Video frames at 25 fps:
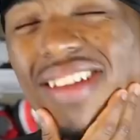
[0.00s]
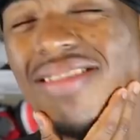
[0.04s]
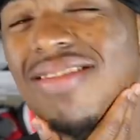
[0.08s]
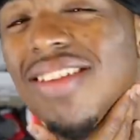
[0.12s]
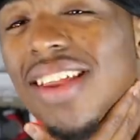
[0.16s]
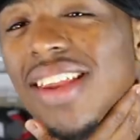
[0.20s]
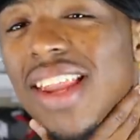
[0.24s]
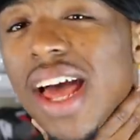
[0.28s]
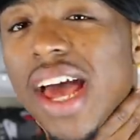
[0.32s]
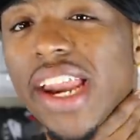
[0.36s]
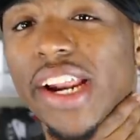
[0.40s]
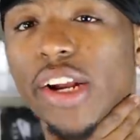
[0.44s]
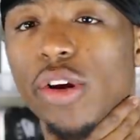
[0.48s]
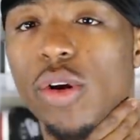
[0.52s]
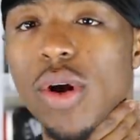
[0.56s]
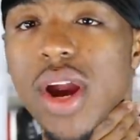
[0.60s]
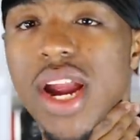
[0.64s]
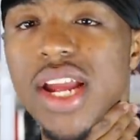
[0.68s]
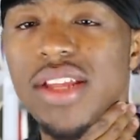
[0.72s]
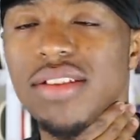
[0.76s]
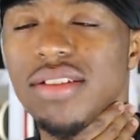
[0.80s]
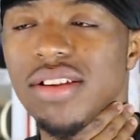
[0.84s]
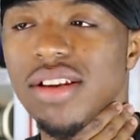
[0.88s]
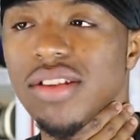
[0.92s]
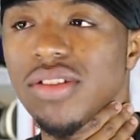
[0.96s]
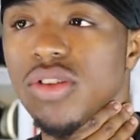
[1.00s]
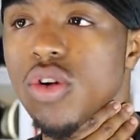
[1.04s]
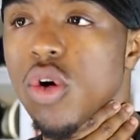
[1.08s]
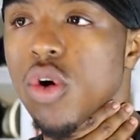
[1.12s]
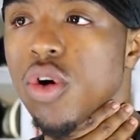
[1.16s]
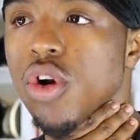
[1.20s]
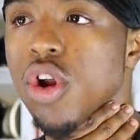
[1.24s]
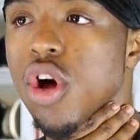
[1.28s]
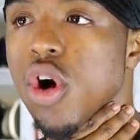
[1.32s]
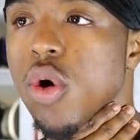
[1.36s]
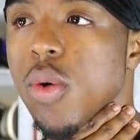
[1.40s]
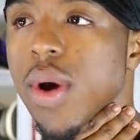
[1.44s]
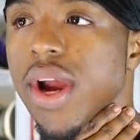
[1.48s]
It's a lot of craziness
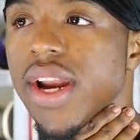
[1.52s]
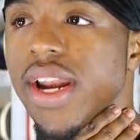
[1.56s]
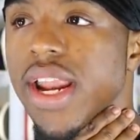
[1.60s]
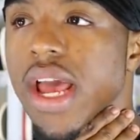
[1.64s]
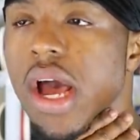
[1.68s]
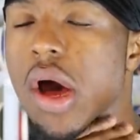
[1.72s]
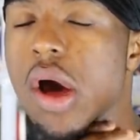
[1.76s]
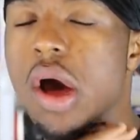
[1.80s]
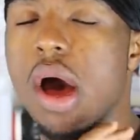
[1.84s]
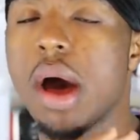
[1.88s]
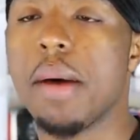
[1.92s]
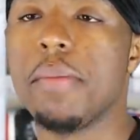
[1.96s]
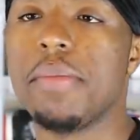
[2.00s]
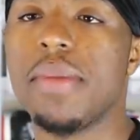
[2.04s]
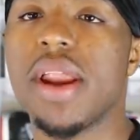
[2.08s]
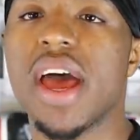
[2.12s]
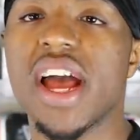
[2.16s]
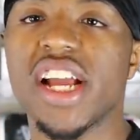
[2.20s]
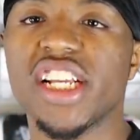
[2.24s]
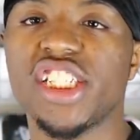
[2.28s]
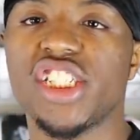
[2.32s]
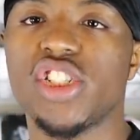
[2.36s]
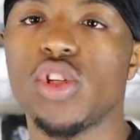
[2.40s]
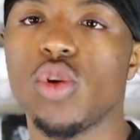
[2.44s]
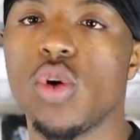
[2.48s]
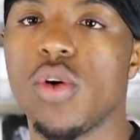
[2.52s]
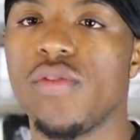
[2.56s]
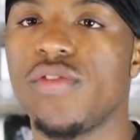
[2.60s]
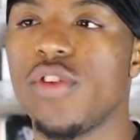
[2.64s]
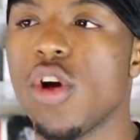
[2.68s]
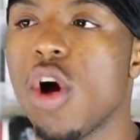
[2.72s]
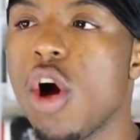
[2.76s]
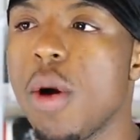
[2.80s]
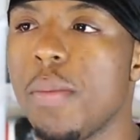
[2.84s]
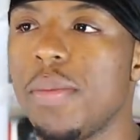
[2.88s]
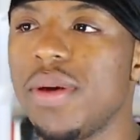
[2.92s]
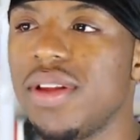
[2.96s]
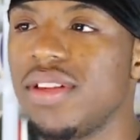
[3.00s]
going on right now. I'm not sure if
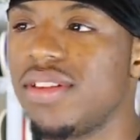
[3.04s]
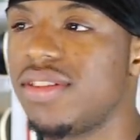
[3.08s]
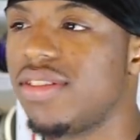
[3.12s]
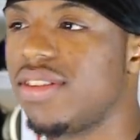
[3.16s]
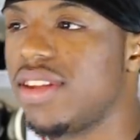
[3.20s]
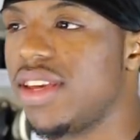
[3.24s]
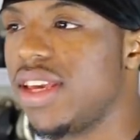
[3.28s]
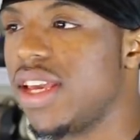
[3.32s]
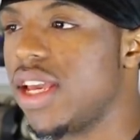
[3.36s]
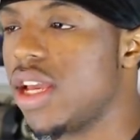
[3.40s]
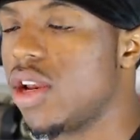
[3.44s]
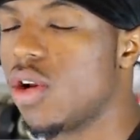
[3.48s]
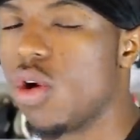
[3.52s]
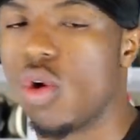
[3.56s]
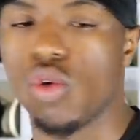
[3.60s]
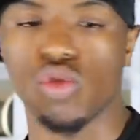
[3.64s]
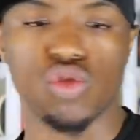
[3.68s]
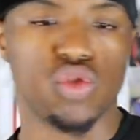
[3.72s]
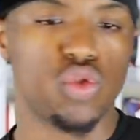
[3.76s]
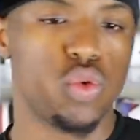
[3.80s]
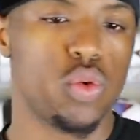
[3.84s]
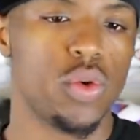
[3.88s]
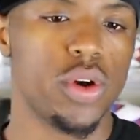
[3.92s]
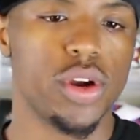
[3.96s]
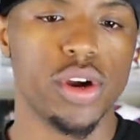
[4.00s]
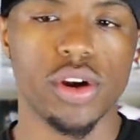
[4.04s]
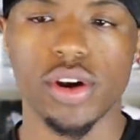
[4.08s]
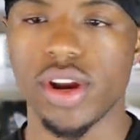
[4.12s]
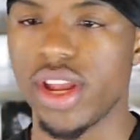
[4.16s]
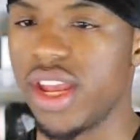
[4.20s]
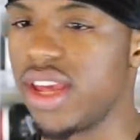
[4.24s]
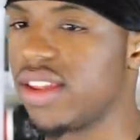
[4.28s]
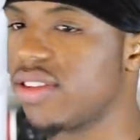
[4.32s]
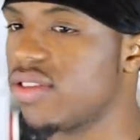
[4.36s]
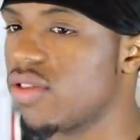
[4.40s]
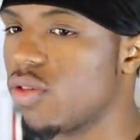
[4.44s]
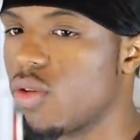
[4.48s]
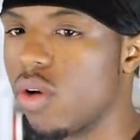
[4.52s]
y'all been seeing on Twitter,
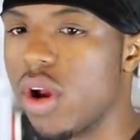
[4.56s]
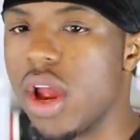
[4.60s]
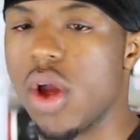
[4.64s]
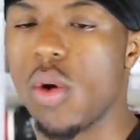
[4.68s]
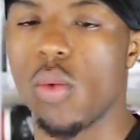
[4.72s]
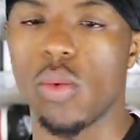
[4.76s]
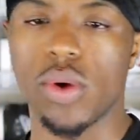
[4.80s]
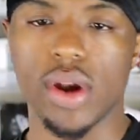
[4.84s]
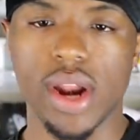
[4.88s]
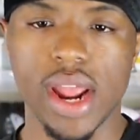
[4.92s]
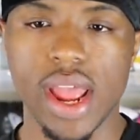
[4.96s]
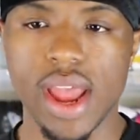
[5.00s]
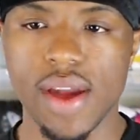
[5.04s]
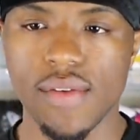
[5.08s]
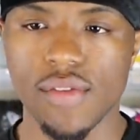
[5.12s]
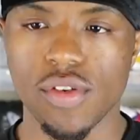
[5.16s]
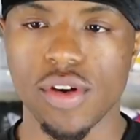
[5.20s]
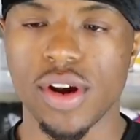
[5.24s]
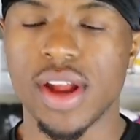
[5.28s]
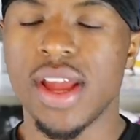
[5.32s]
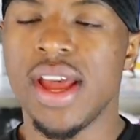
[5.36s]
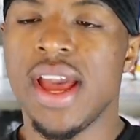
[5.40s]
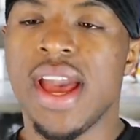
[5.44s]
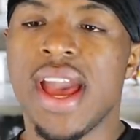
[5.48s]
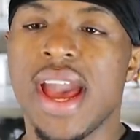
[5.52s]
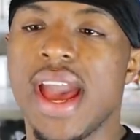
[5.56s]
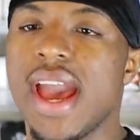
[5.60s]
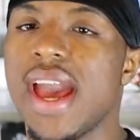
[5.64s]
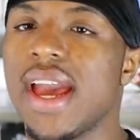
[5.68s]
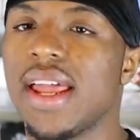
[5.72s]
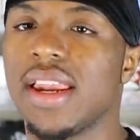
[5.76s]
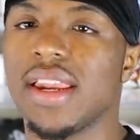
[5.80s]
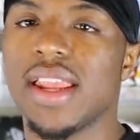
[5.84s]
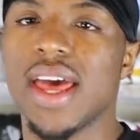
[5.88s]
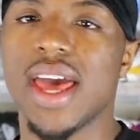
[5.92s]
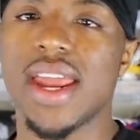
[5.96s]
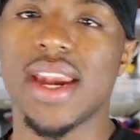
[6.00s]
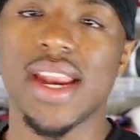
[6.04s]
Instagram, whatever.
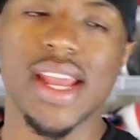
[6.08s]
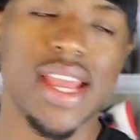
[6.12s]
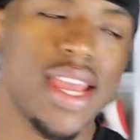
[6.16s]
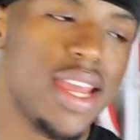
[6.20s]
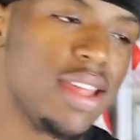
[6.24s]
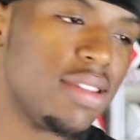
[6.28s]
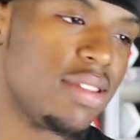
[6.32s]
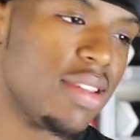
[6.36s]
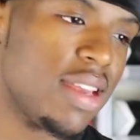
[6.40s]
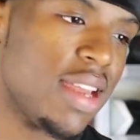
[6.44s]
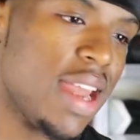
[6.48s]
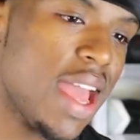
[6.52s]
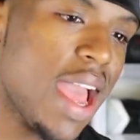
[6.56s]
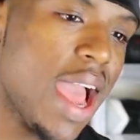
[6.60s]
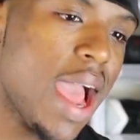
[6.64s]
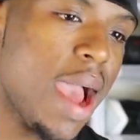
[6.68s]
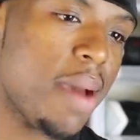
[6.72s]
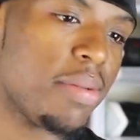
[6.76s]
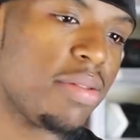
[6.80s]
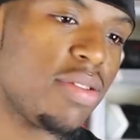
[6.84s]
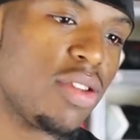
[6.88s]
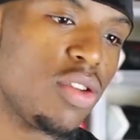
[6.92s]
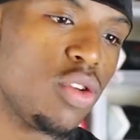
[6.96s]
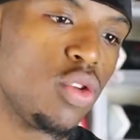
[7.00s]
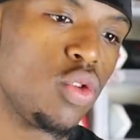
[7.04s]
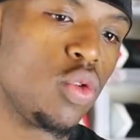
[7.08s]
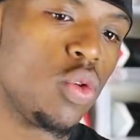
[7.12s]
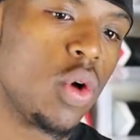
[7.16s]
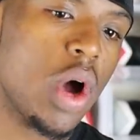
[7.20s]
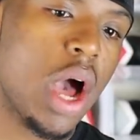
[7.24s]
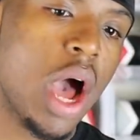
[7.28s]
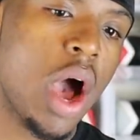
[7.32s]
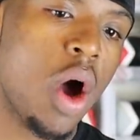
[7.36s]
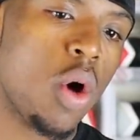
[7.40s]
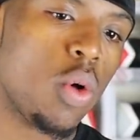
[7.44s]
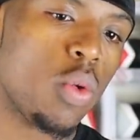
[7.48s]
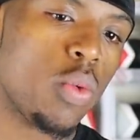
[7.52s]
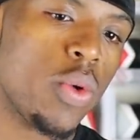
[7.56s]
Atlanta is an absolute
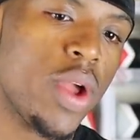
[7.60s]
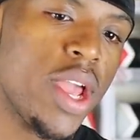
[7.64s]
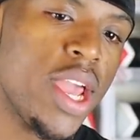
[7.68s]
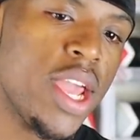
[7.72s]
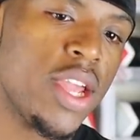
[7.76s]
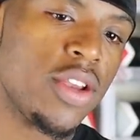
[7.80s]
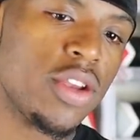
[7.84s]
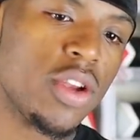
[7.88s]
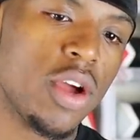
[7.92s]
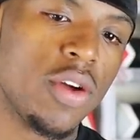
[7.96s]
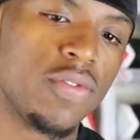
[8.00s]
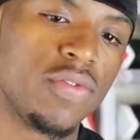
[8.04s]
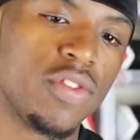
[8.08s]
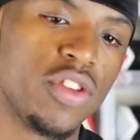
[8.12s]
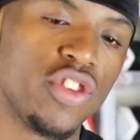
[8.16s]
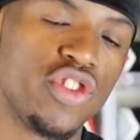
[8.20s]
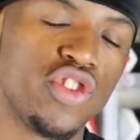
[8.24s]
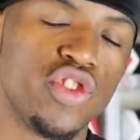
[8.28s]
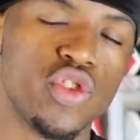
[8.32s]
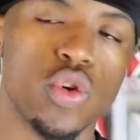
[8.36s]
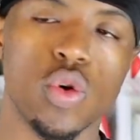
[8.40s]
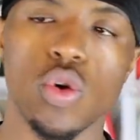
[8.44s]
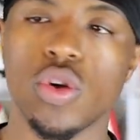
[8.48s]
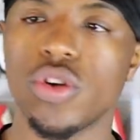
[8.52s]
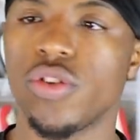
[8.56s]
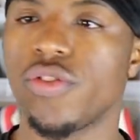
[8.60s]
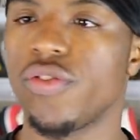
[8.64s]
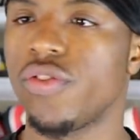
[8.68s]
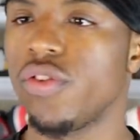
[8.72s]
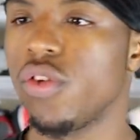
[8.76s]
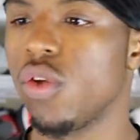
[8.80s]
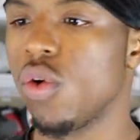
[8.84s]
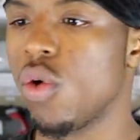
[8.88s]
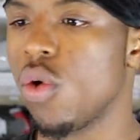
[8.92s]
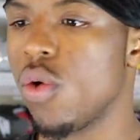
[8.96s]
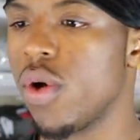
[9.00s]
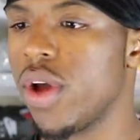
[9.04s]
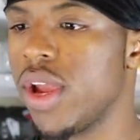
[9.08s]
outrage of the George
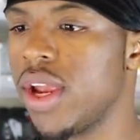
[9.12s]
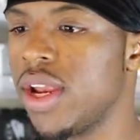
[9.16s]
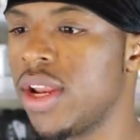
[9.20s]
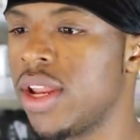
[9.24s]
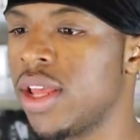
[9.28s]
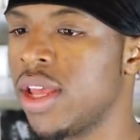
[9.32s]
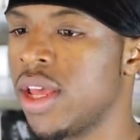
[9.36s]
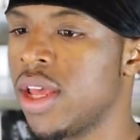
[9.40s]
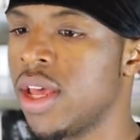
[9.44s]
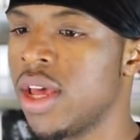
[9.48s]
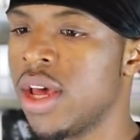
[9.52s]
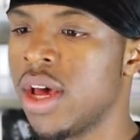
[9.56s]
Floyd